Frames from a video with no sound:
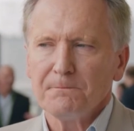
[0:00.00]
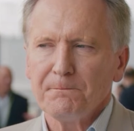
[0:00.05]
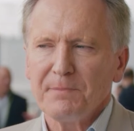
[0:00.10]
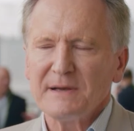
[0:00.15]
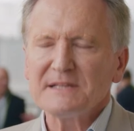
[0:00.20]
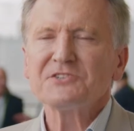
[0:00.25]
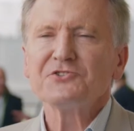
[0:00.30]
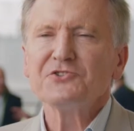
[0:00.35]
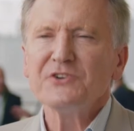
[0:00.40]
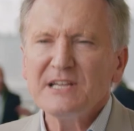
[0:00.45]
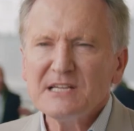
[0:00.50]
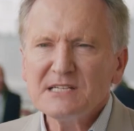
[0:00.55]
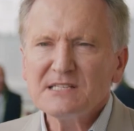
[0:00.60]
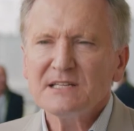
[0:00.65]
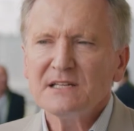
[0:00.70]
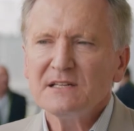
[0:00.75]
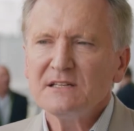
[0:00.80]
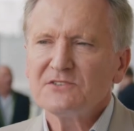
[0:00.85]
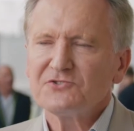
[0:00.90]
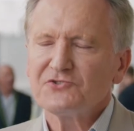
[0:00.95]
but
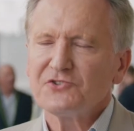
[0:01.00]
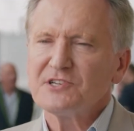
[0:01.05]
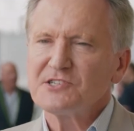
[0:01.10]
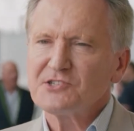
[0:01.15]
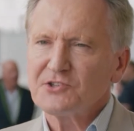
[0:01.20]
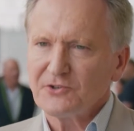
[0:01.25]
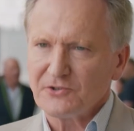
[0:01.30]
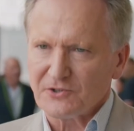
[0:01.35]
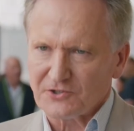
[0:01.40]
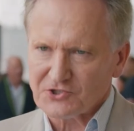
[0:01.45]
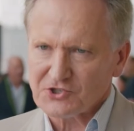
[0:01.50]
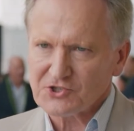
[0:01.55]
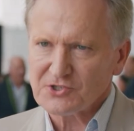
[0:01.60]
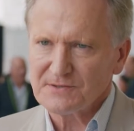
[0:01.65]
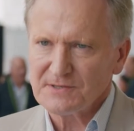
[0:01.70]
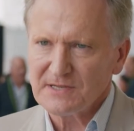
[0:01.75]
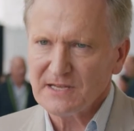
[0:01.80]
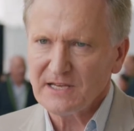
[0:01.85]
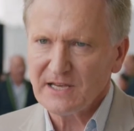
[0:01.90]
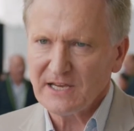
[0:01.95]
recent
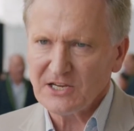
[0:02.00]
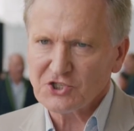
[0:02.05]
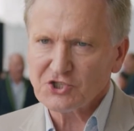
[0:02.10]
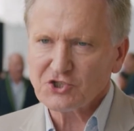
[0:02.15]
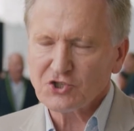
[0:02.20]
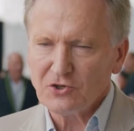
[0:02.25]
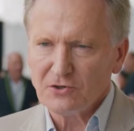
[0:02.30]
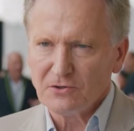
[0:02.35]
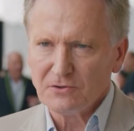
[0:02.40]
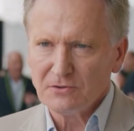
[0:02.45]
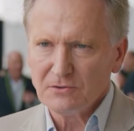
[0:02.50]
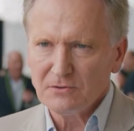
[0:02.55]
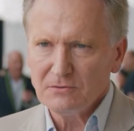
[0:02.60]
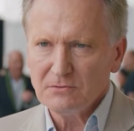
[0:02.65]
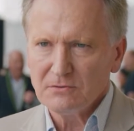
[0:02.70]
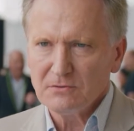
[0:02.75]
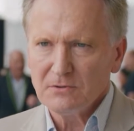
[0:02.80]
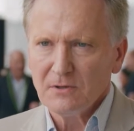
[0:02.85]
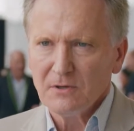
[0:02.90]
research has shown